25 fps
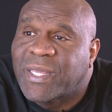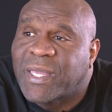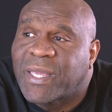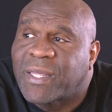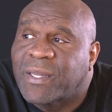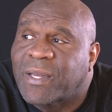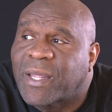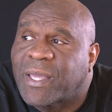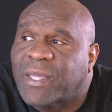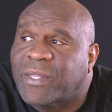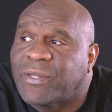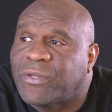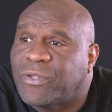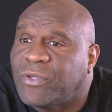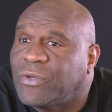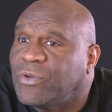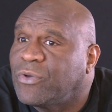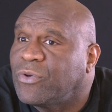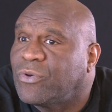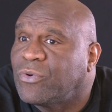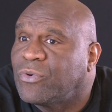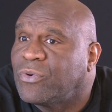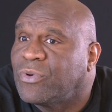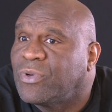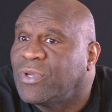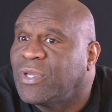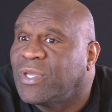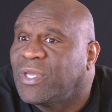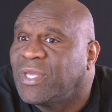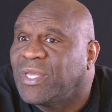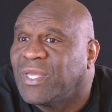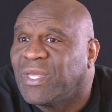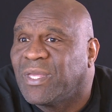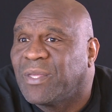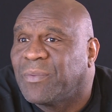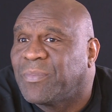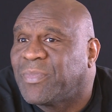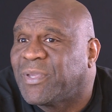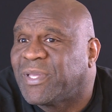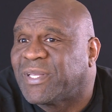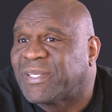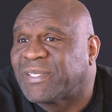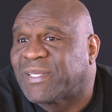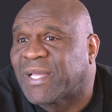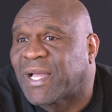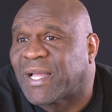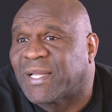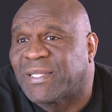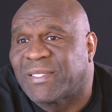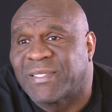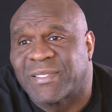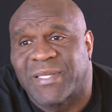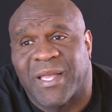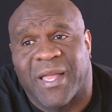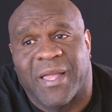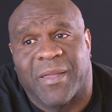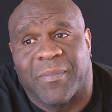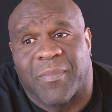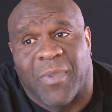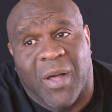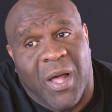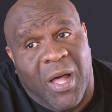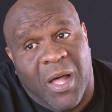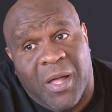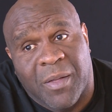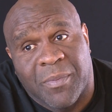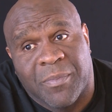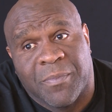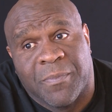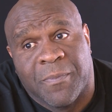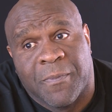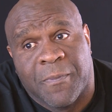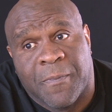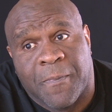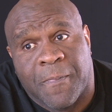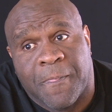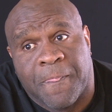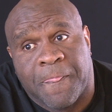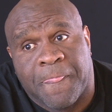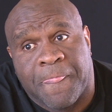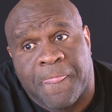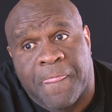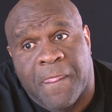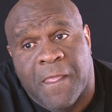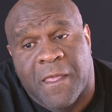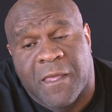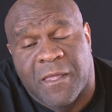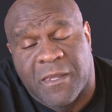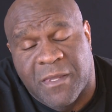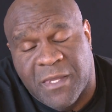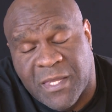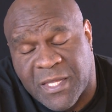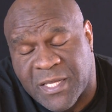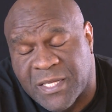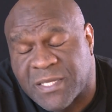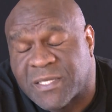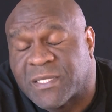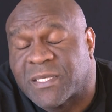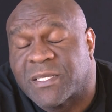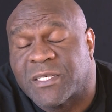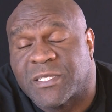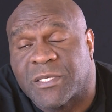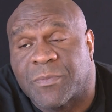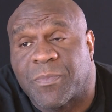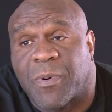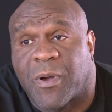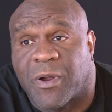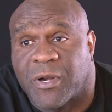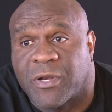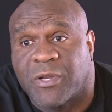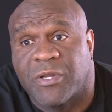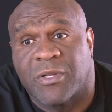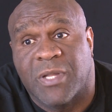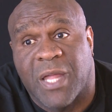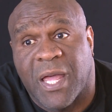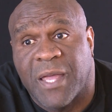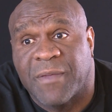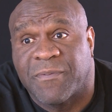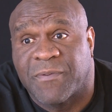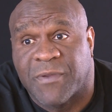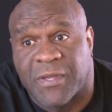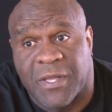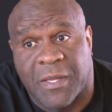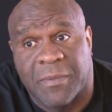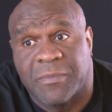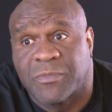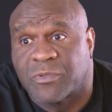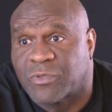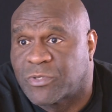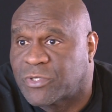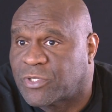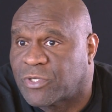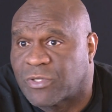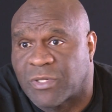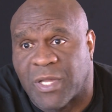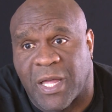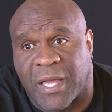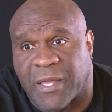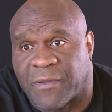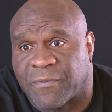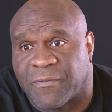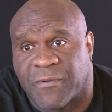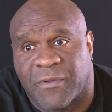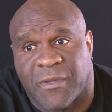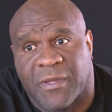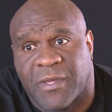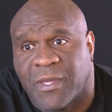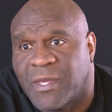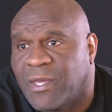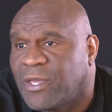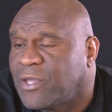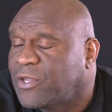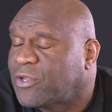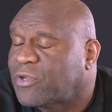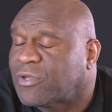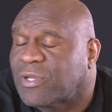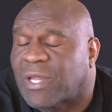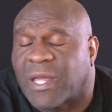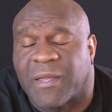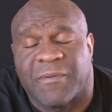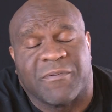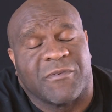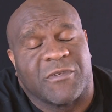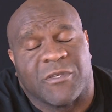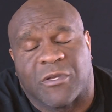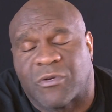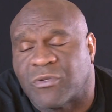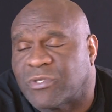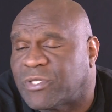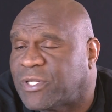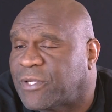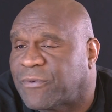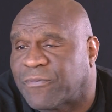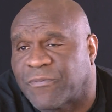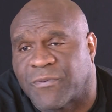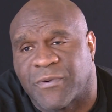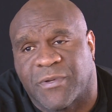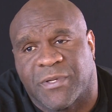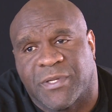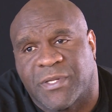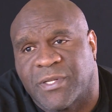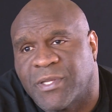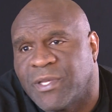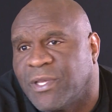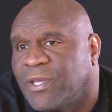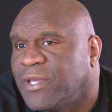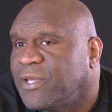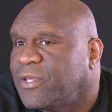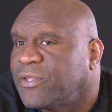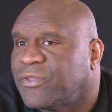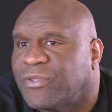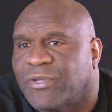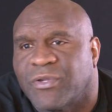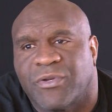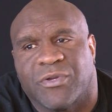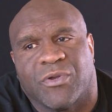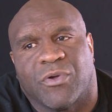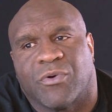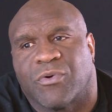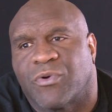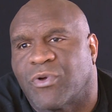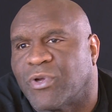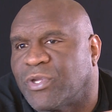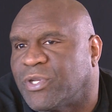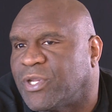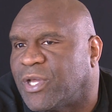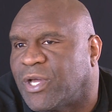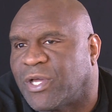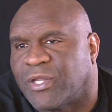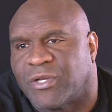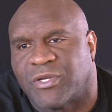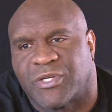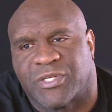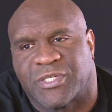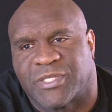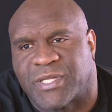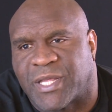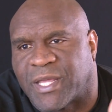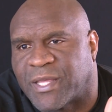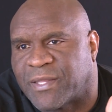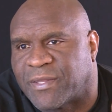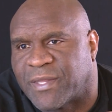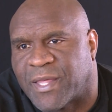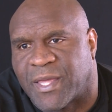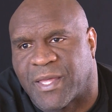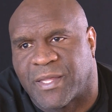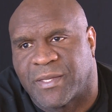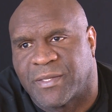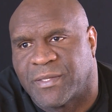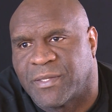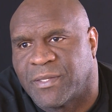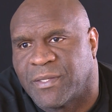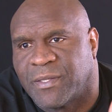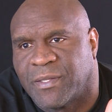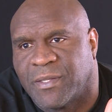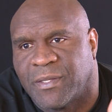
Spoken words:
can I do besides say, Bob, this is a part of your life. It comes with your life. Your life's so different. They're not going to understand that.